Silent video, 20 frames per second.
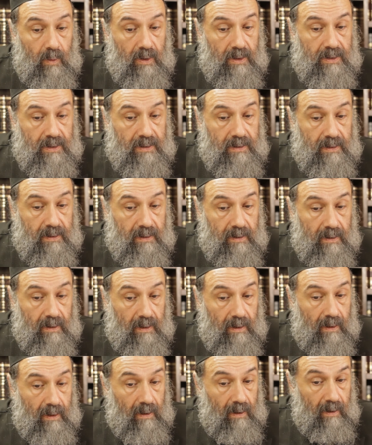was
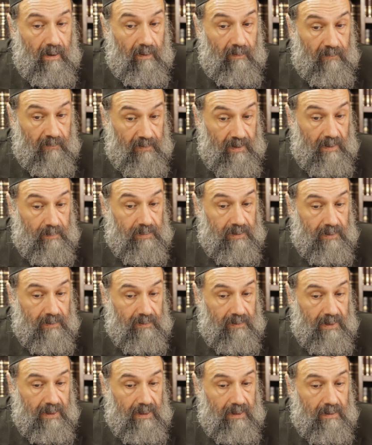
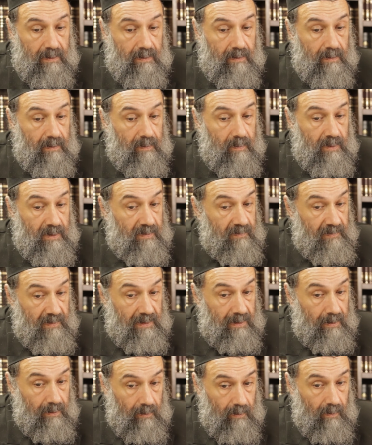February, was
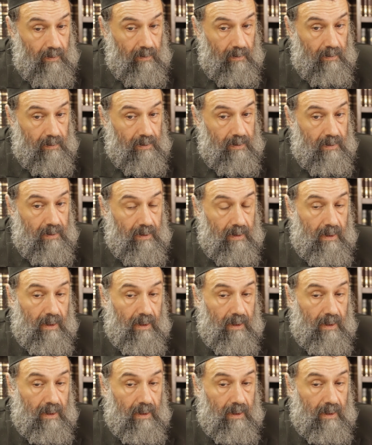very cold,